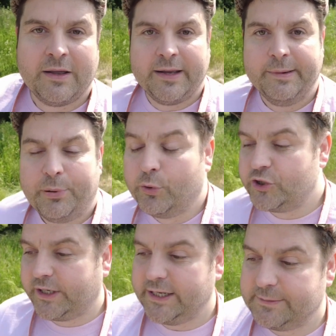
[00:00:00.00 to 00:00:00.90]
in
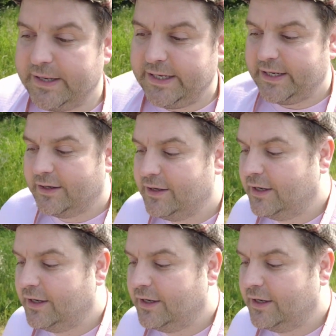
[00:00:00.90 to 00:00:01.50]
Portuguese media.